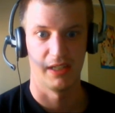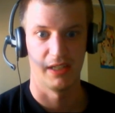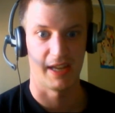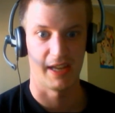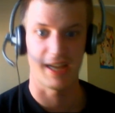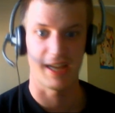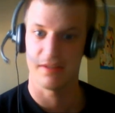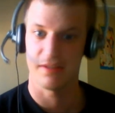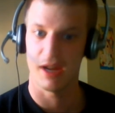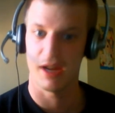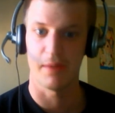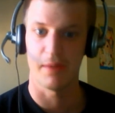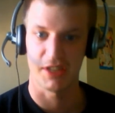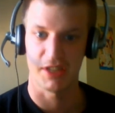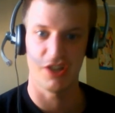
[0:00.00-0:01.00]
they got some
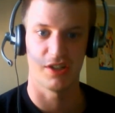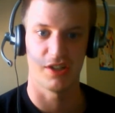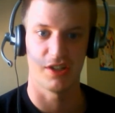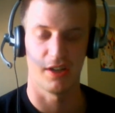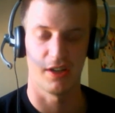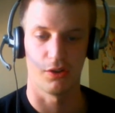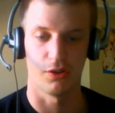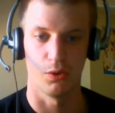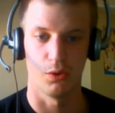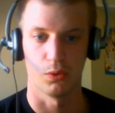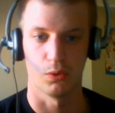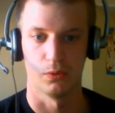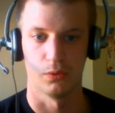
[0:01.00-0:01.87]
competition in Google.